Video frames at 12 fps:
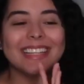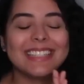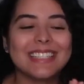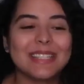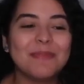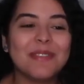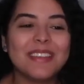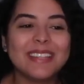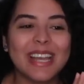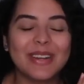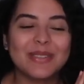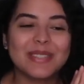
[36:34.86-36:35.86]
Some of the
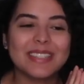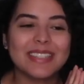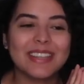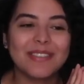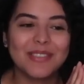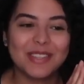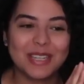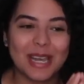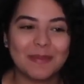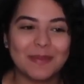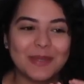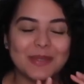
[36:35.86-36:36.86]
titles of the
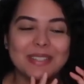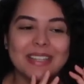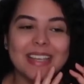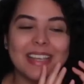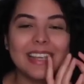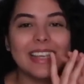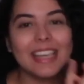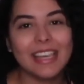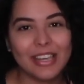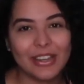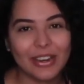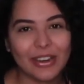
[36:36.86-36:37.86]
chapters
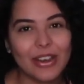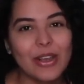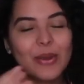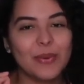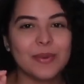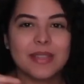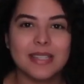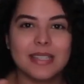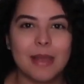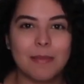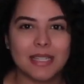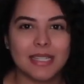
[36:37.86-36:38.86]
here were the
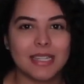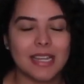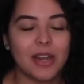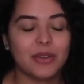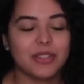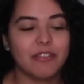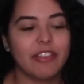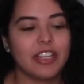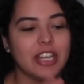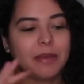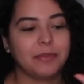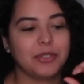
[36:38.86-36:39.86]
same as the titles of the
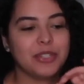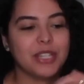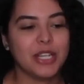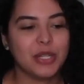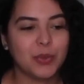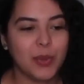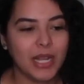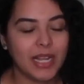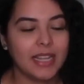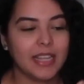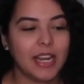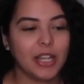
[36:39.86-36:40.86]
chapters in
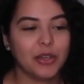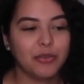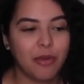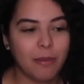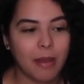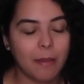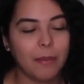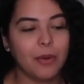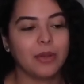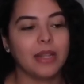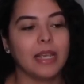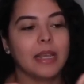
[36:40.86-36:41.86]
Twilight that I could remember,
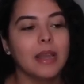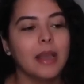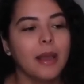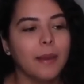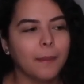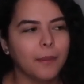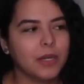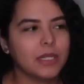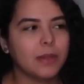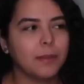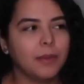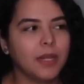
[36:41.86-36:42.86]
like what
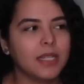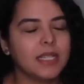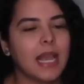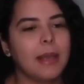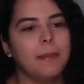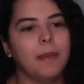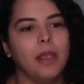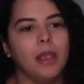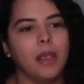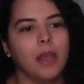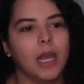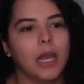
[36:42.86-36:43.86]
is it, blood
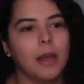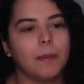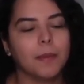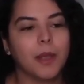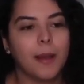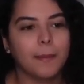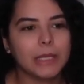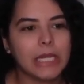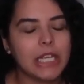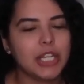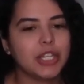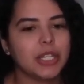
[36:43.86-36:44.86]
typing,
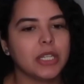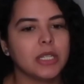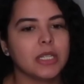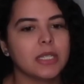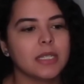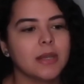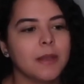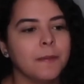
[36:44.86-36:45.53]
complications.